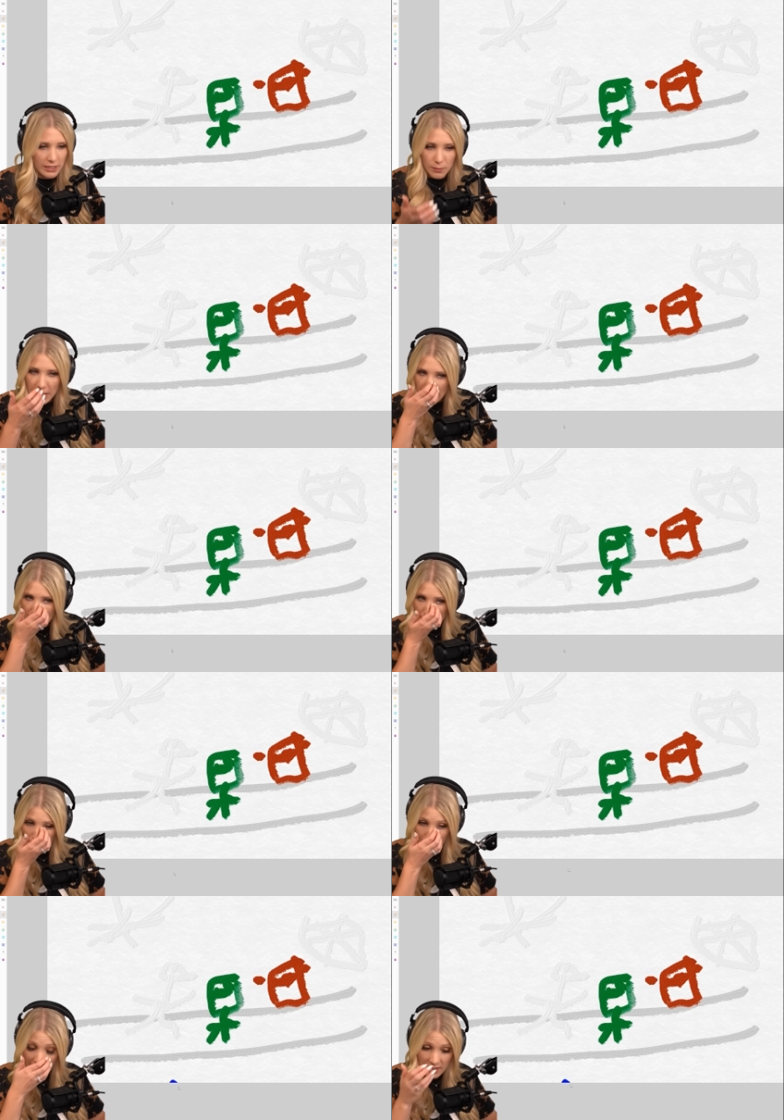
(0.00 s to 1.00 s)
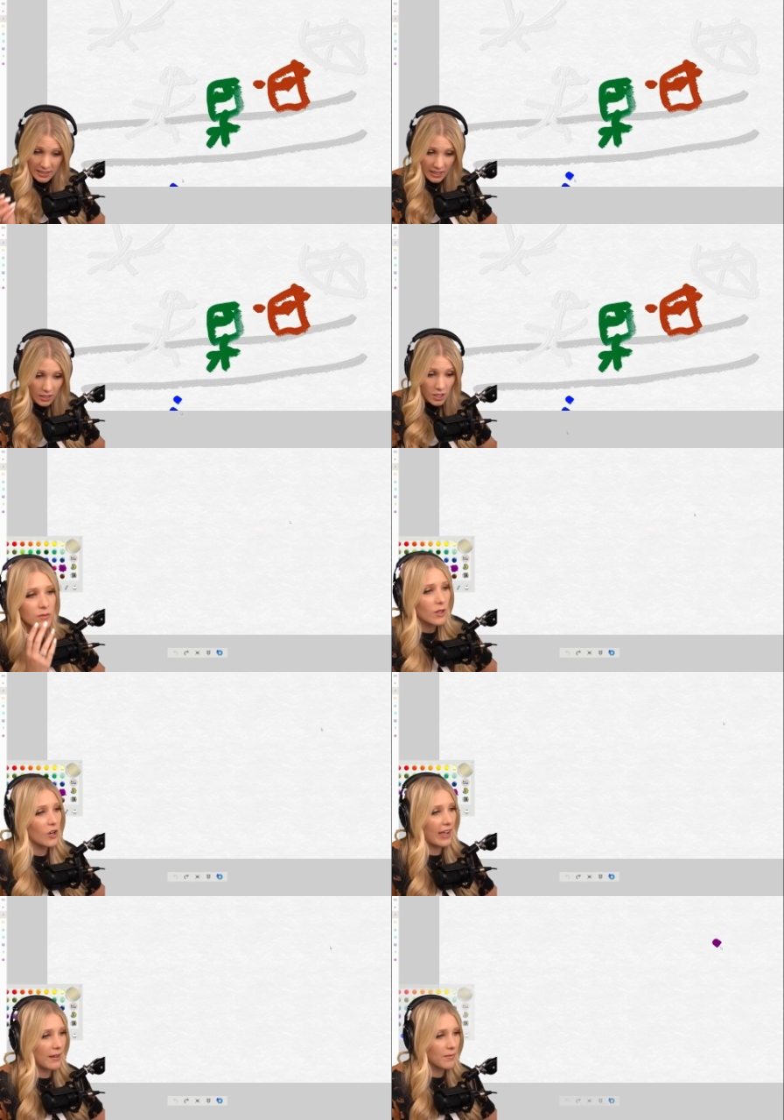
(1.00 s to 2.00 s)
to be amazing.
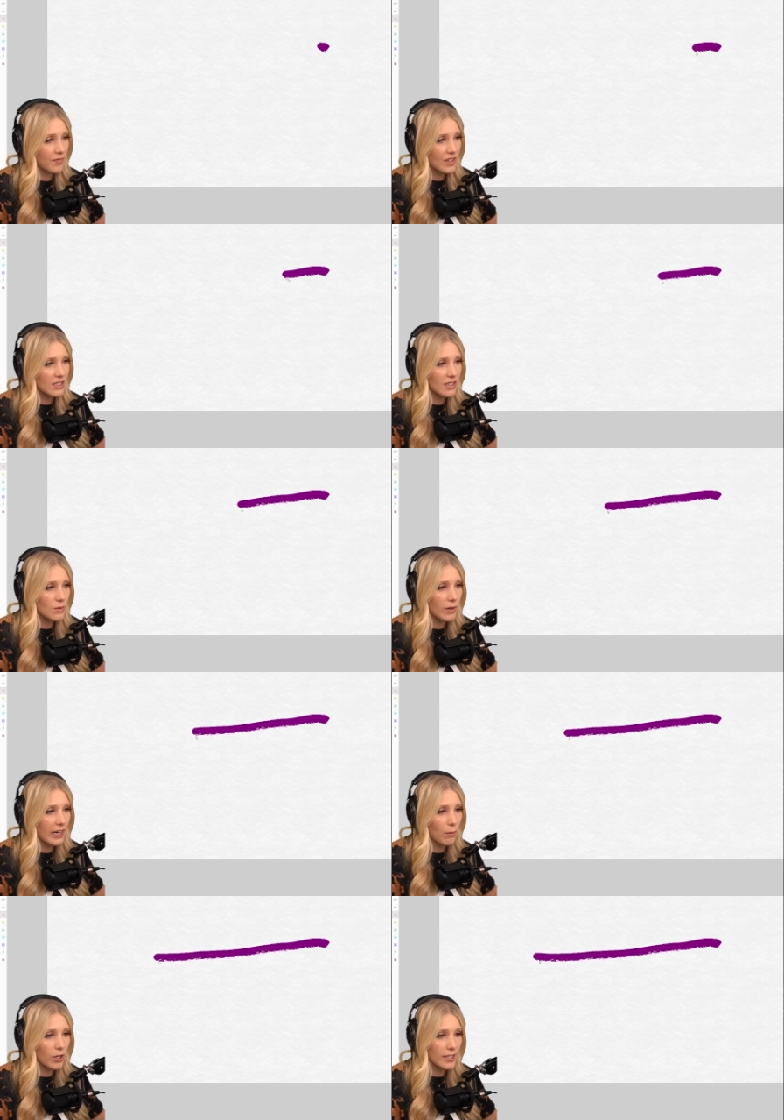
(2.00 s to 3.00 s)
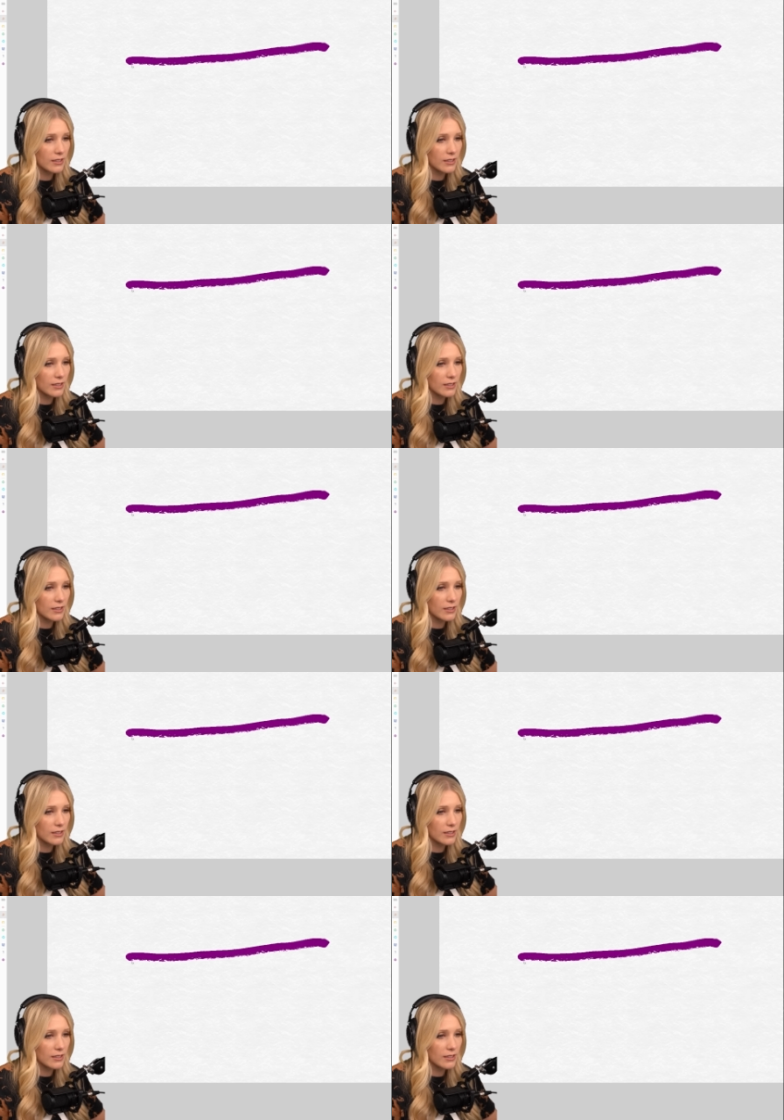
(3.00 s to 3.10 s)
Okay, this is what I want.